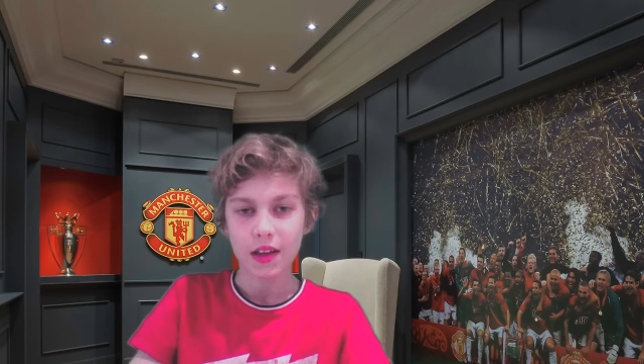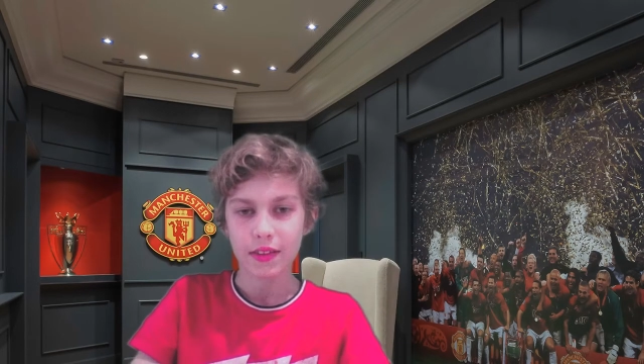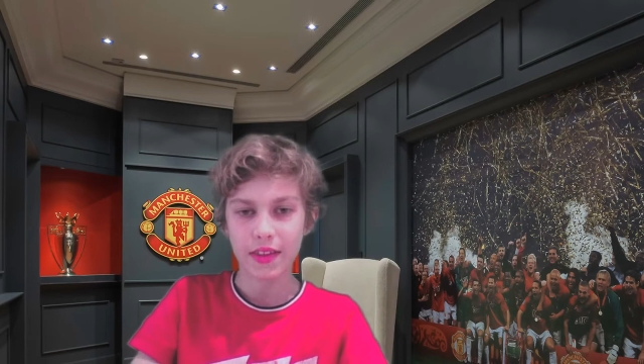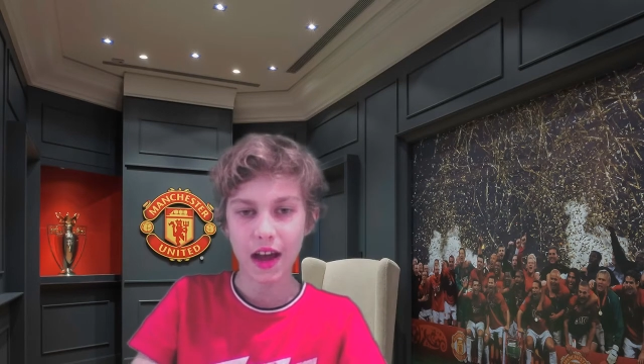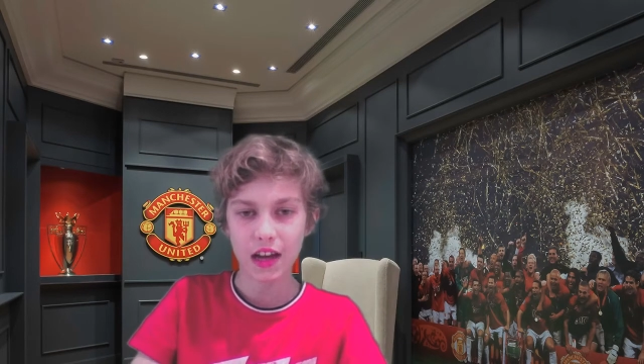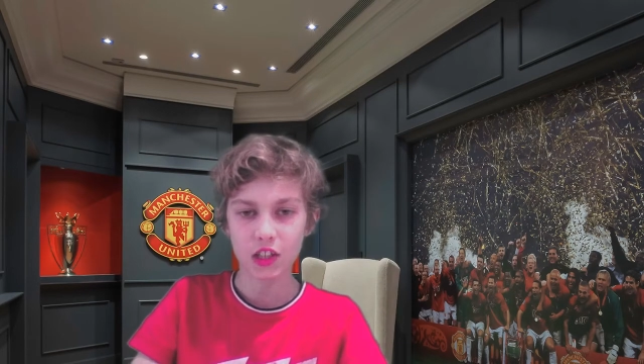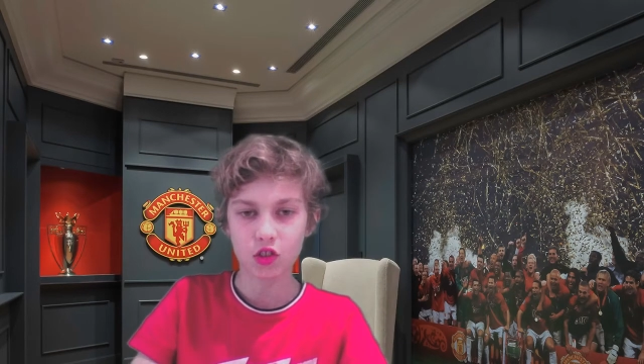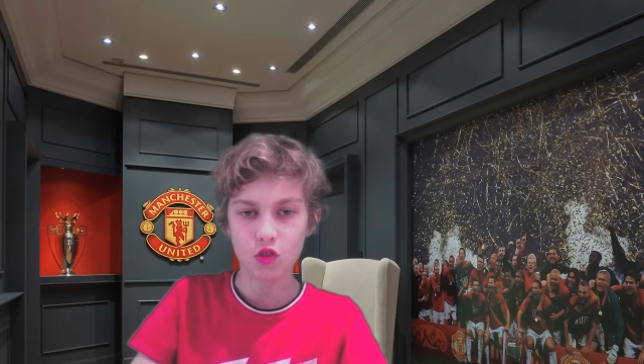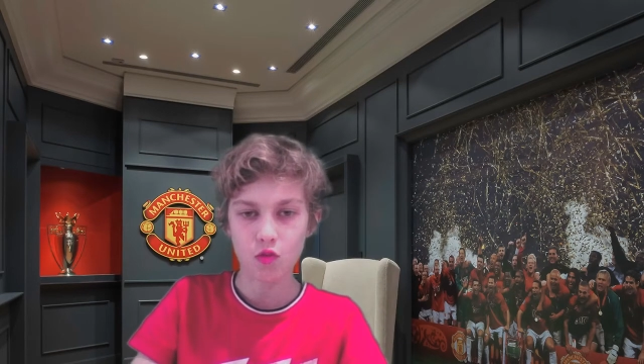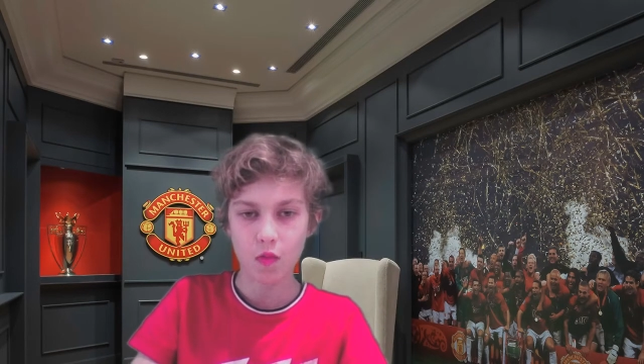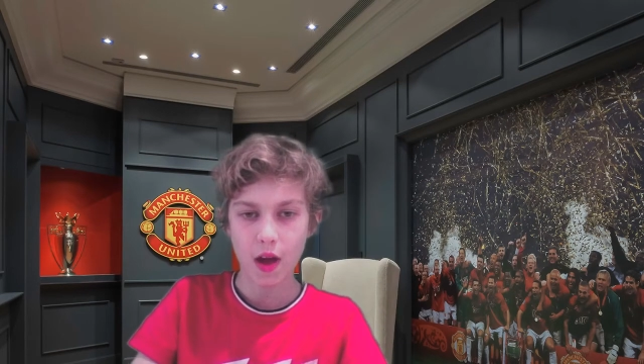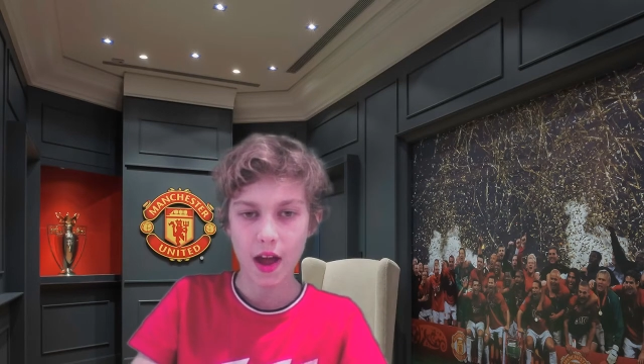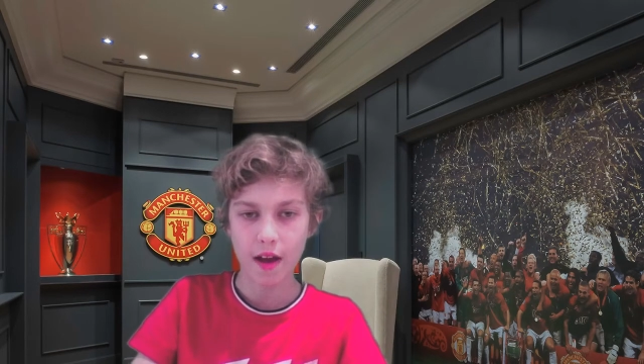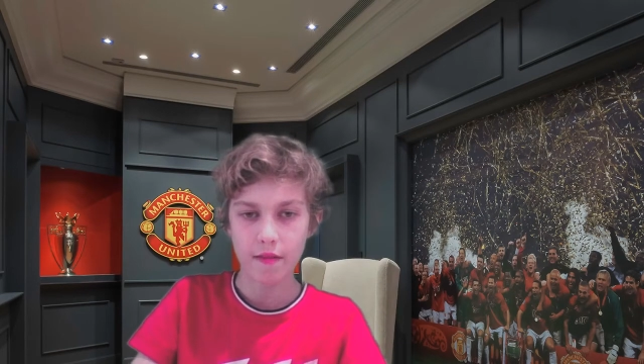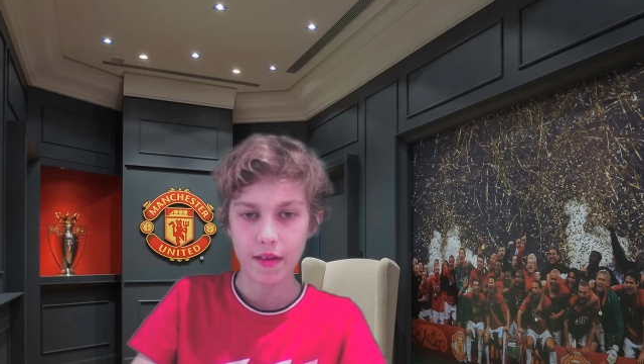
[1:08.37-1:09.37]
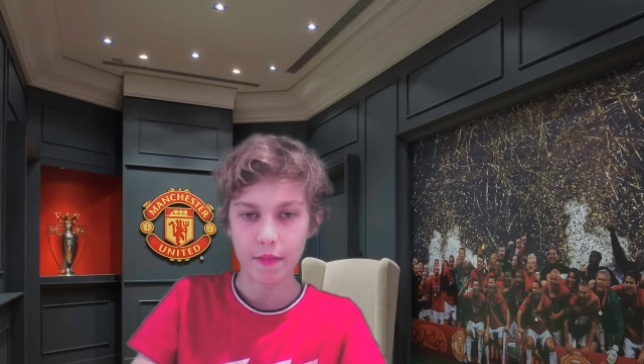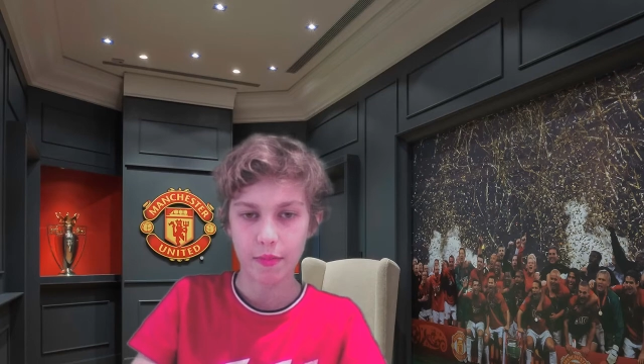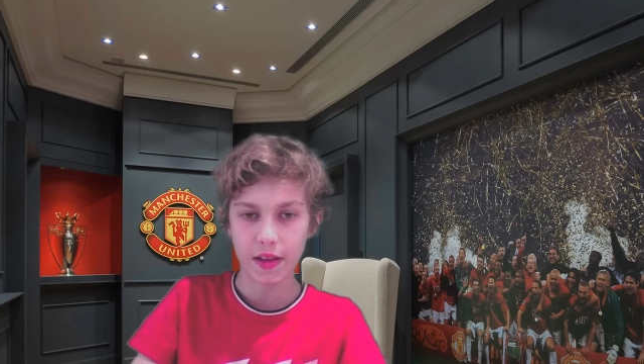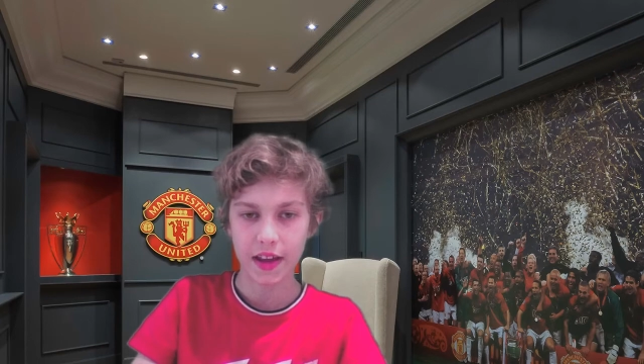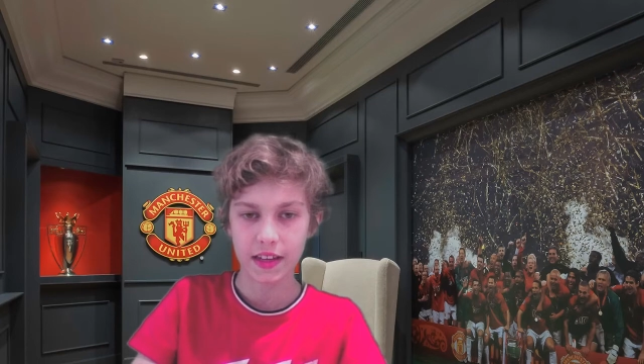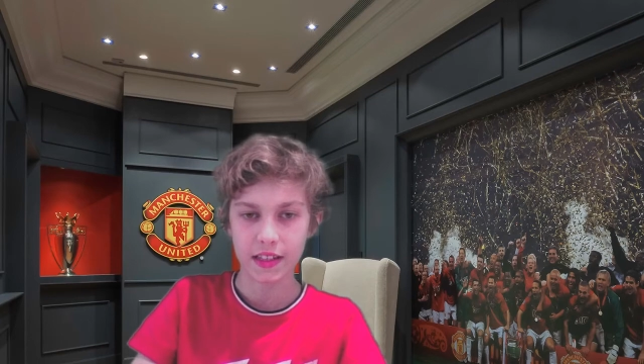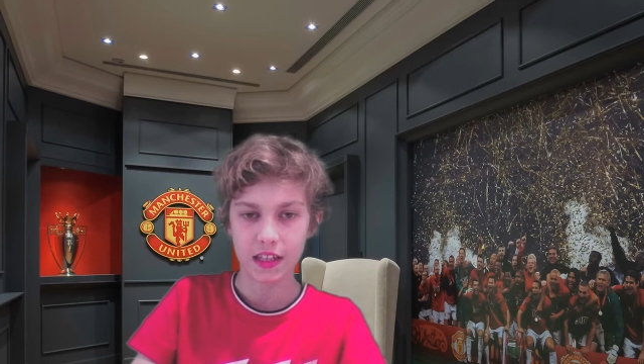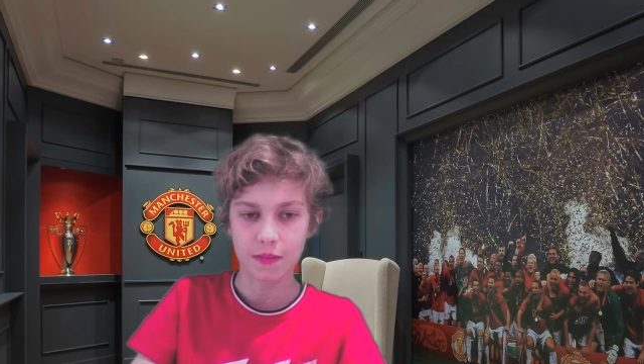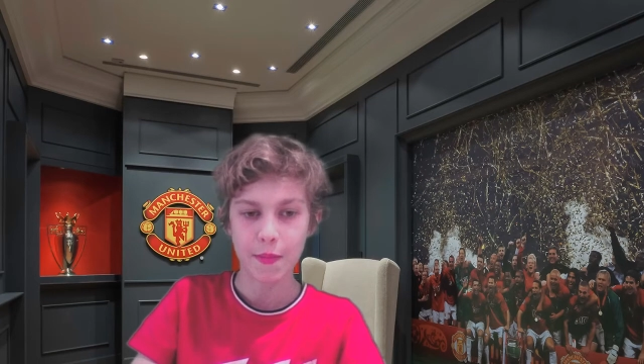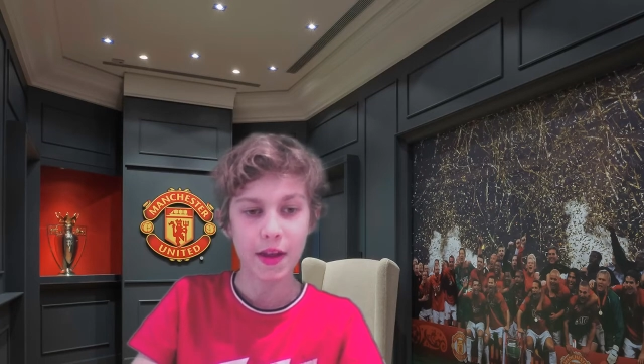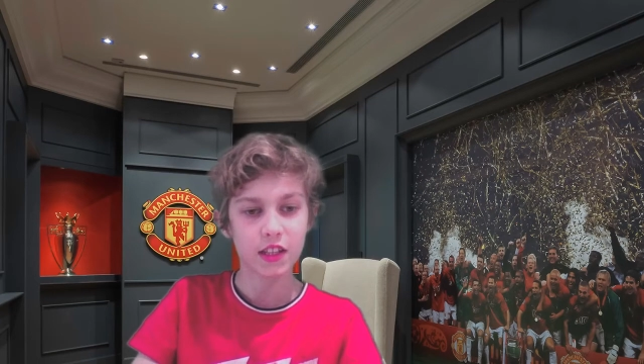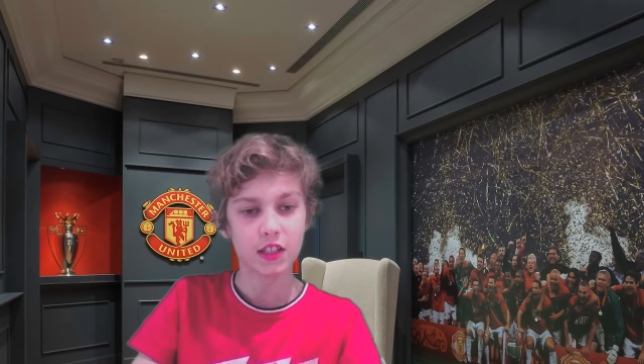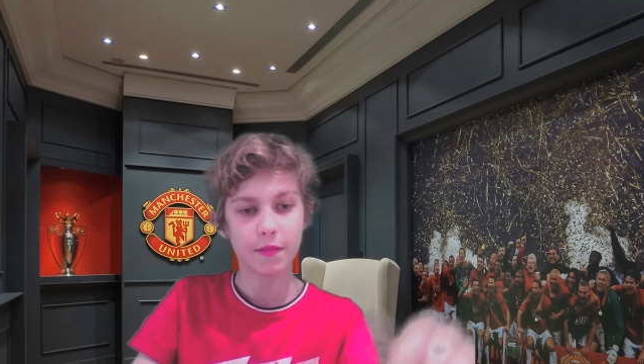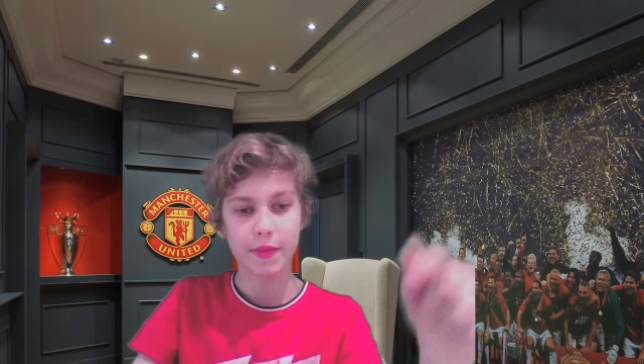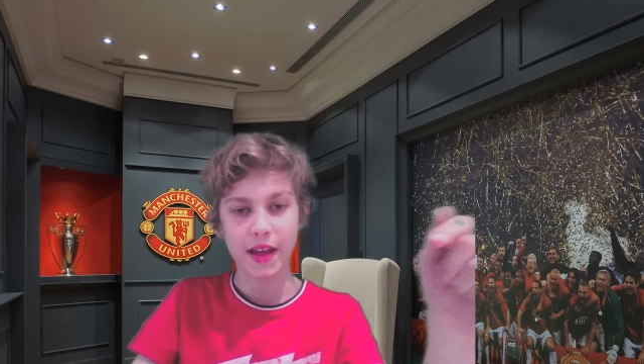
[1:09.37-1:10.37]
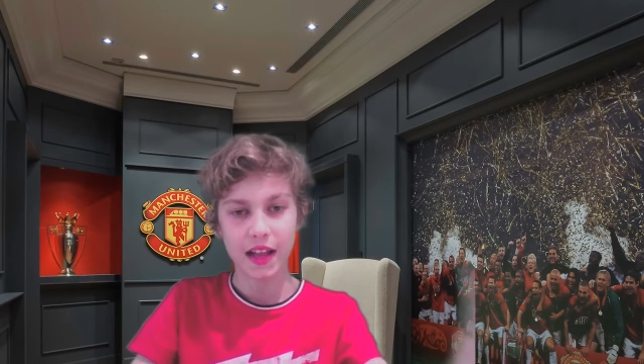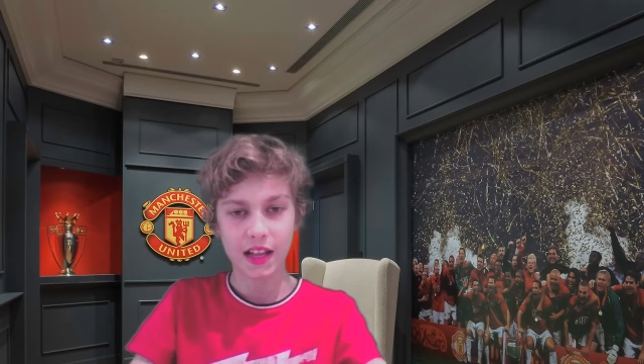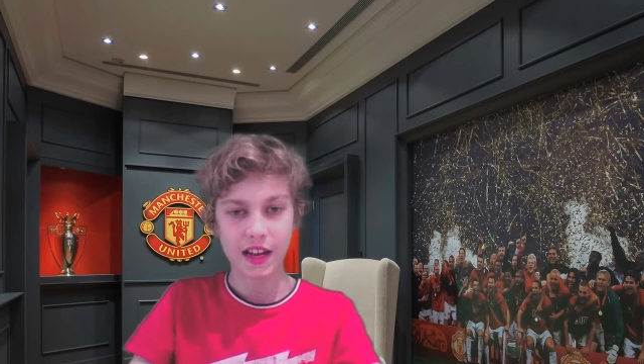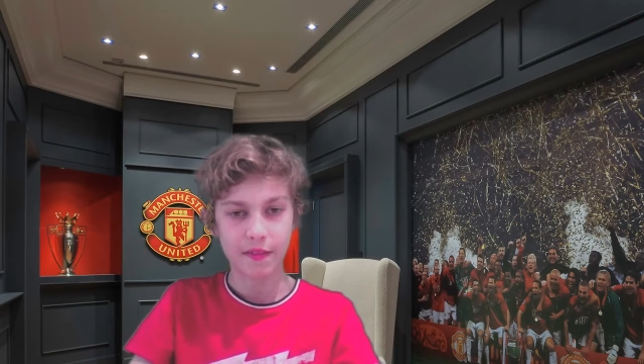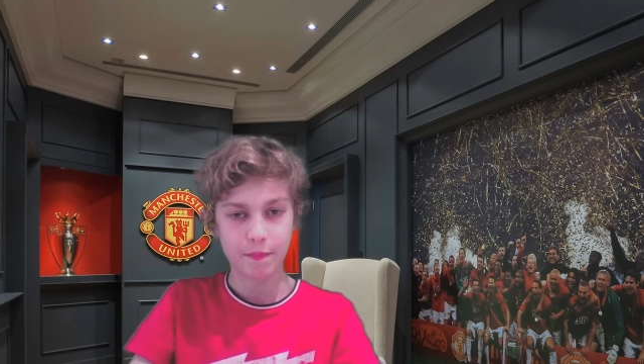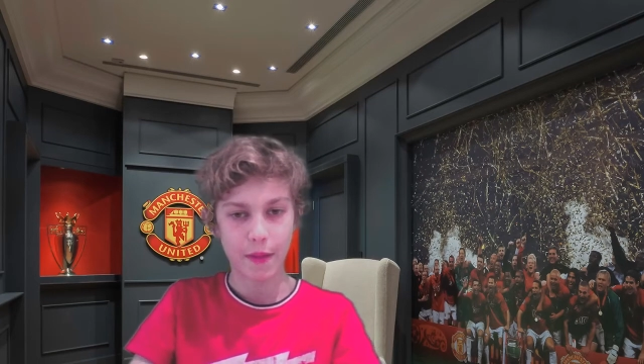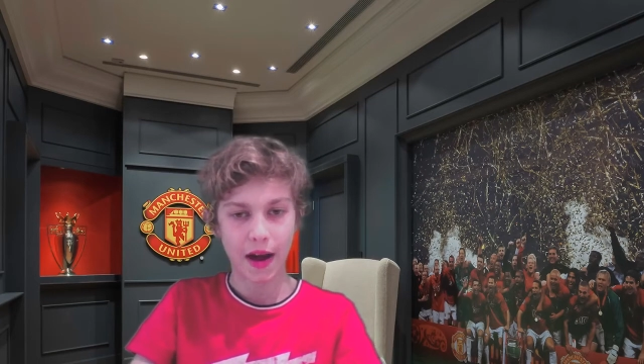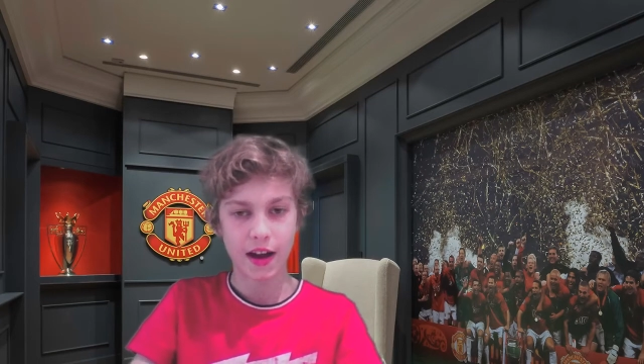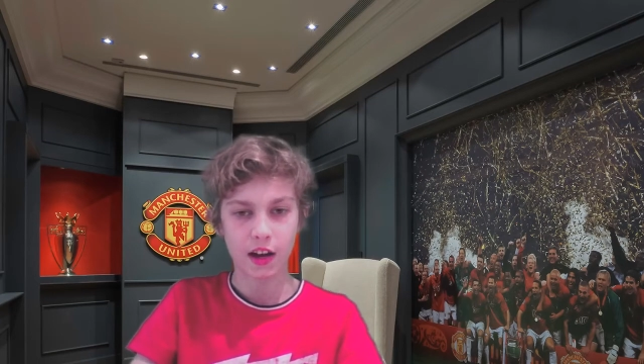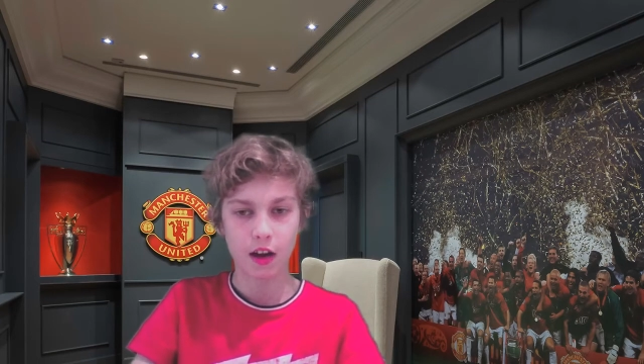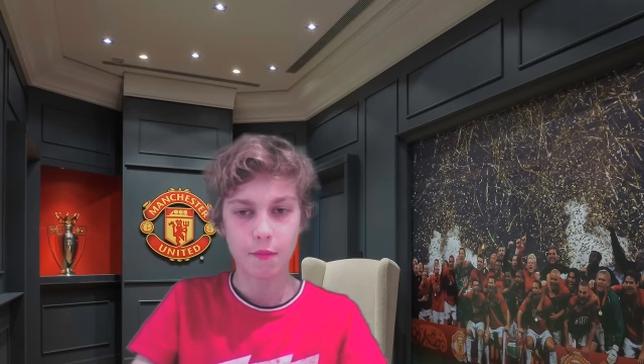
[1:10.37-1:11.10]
That's not where he plays. He's meant to be a left back.